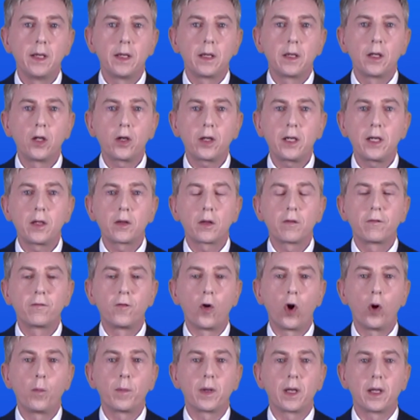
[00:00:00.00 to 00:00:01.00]
Looking at the
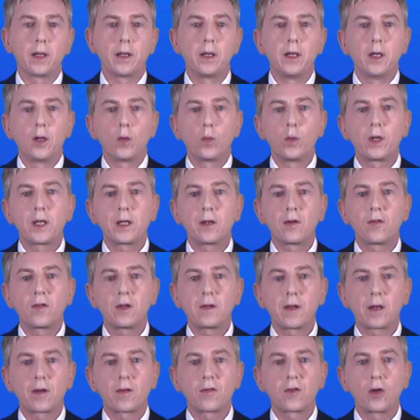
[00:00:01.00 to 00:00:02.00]
formula, we can see
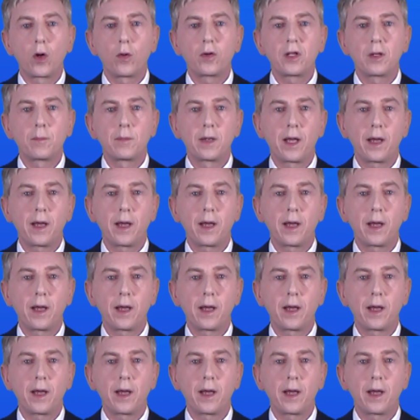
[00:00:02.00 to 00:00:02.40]
that sodium